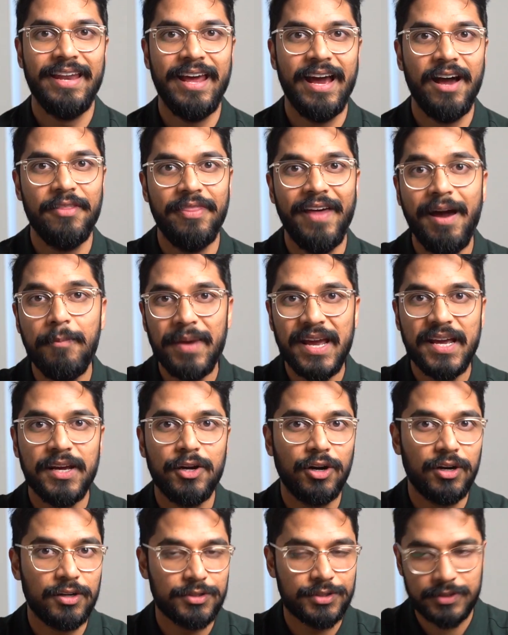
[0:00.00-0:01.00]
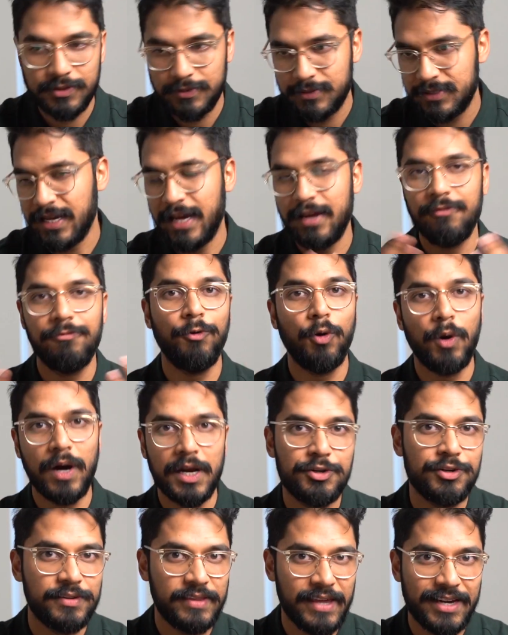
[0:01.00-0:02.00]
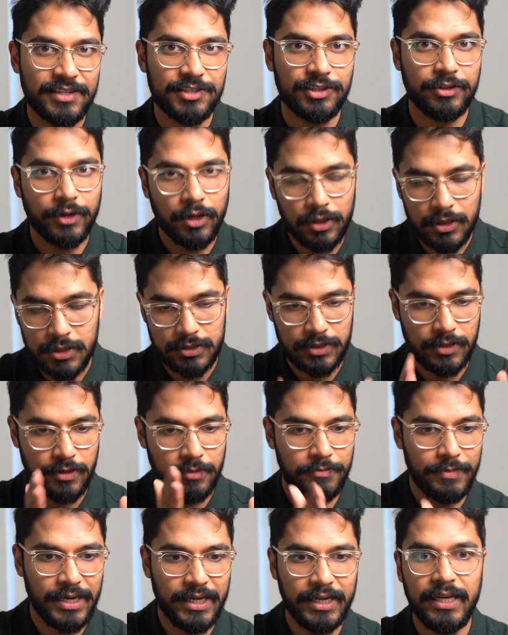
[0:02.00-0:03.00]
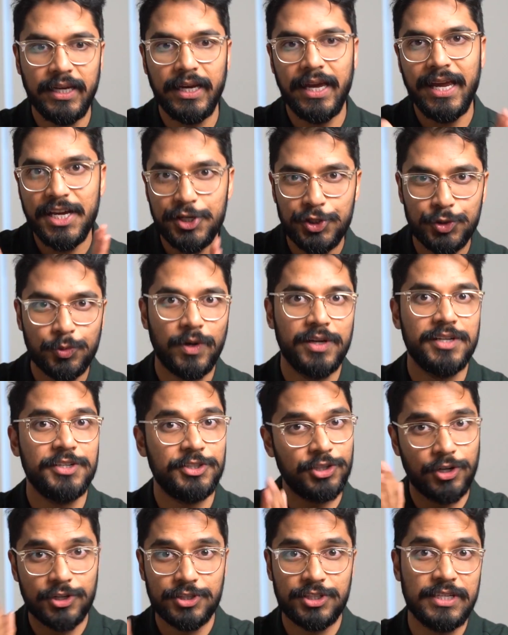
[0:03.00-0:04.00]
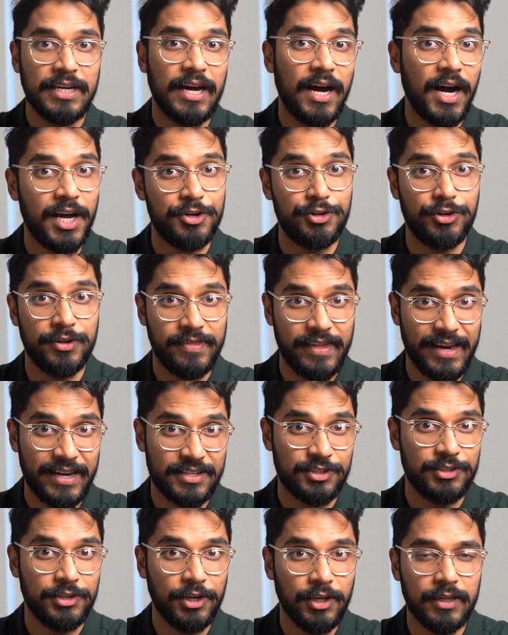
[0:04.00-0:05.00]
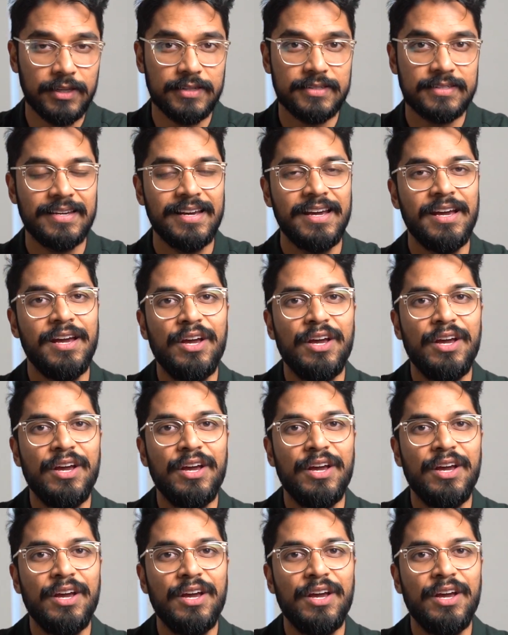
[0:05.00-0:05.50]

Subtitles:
Now that may cost, say, $400,000, meaning each one is costing $100,000.